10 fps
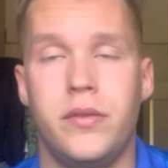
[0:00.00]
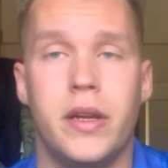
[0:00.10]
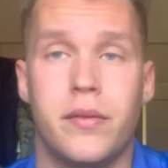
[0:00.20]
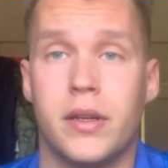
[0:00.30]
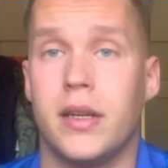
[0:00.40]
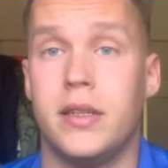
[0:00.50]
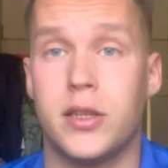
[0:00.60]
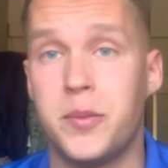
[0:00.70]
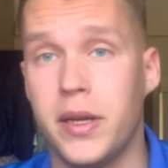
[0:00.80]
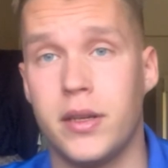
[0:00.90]
you never got to
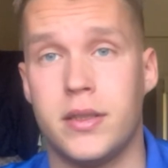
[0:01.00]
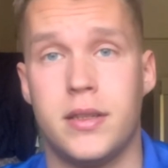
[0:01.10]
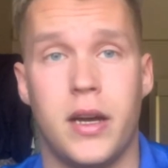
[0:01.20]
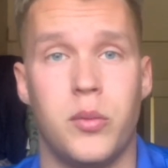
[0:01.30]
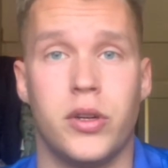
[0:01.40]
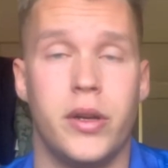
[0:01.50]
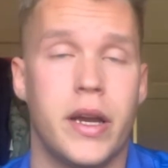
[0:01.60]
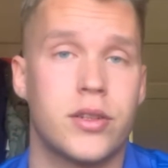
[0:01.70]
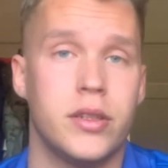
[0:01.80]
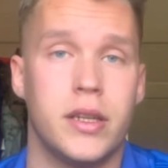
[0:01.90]
experience the time where you
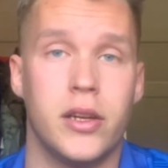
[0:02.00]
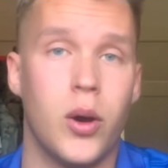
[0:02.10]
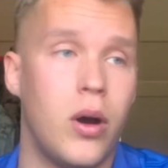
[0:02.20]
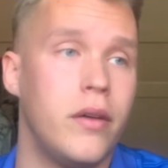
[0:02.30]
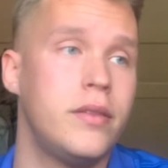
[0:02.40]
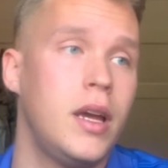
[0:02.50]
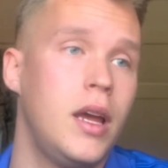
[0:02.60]
actually could go off